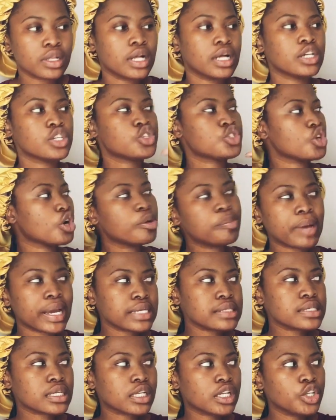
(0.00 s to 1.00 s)
So
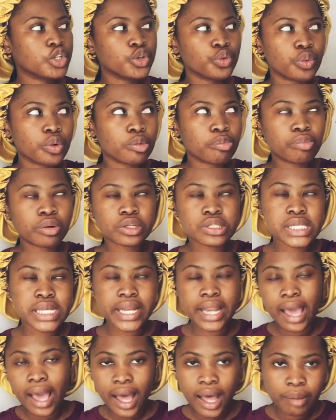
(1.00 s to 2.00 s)
basically you will put an
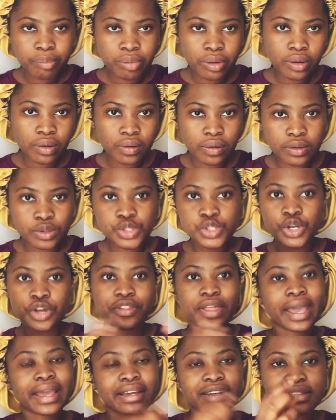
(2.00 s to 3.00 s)
apple so
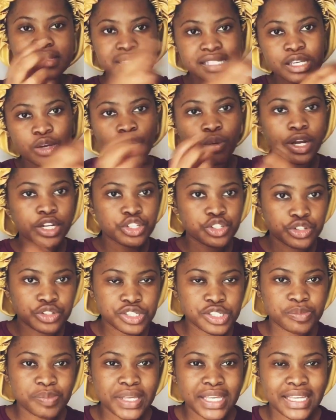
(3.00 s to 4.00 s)
they could see what you're
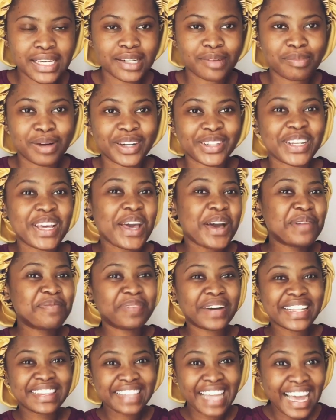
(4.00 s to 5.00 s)
speaking about.
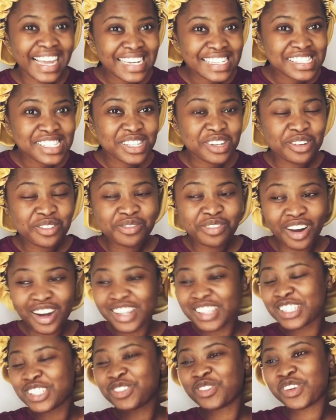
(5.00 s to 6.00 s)
But that is an
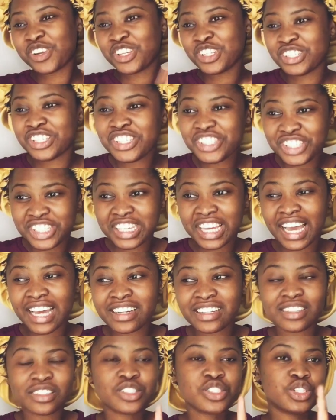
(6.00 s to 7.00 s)
advantage when you're teaching
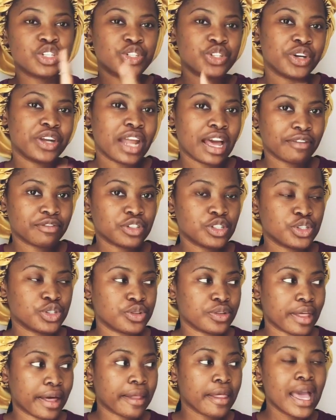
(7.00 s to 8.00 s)
adults, you don't have to do
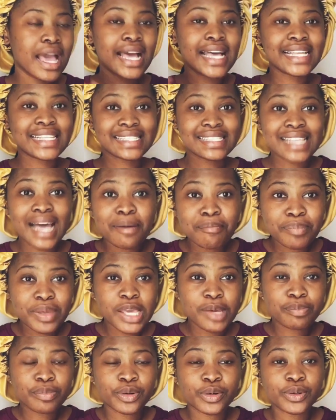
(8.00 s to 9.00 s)
that. Some
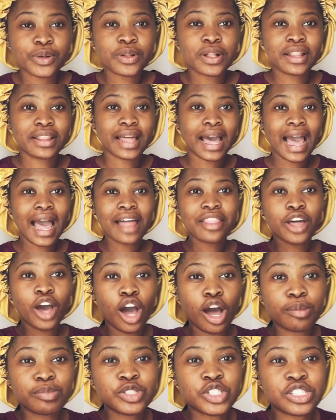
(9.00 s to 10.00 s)
people, the other
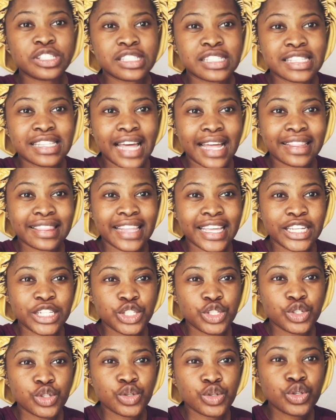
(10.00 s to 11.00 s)
options that they
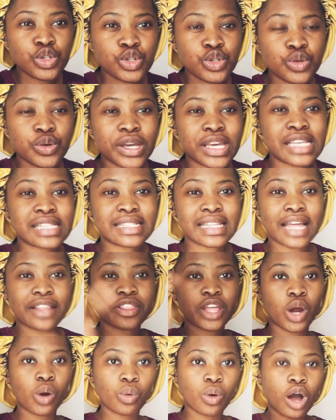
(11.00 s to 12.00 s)
do is that
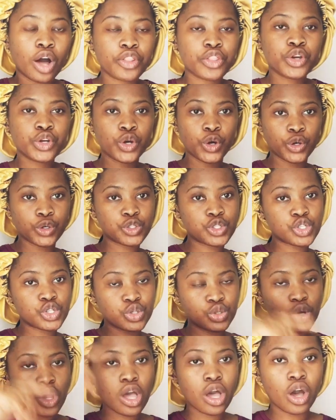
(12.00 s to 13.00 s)
they'll rather go to
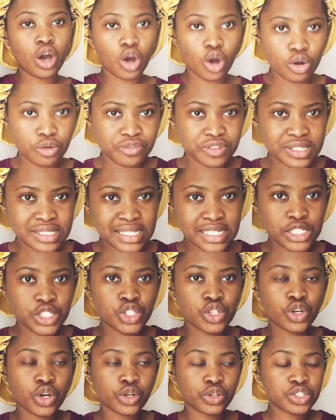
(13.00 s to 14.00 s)
overseas to
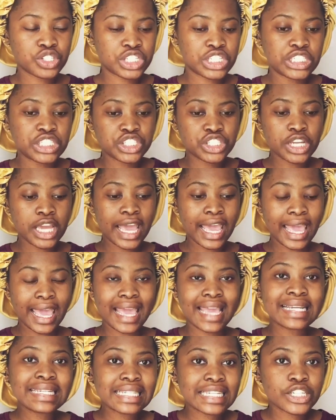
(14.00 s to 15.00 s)
go teach
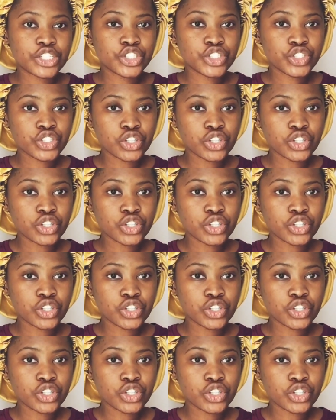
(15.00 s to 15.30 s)
English